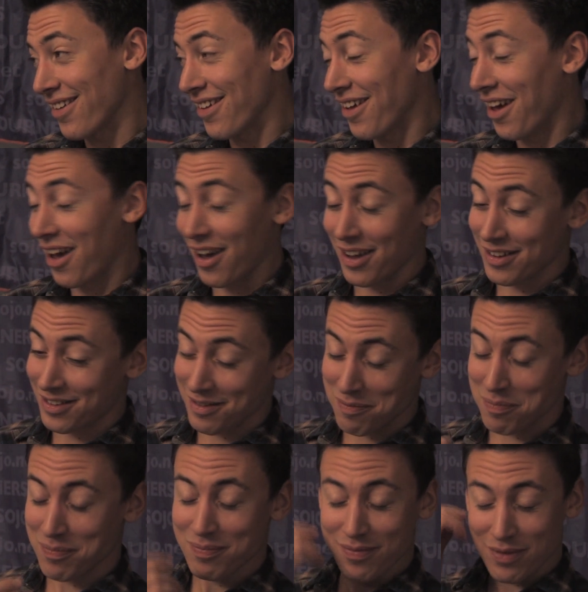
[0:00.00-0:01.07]
It's
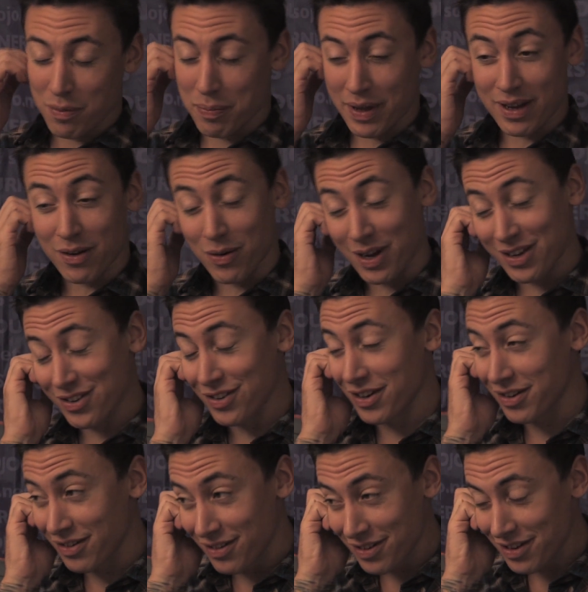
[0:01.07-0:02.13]
a big question.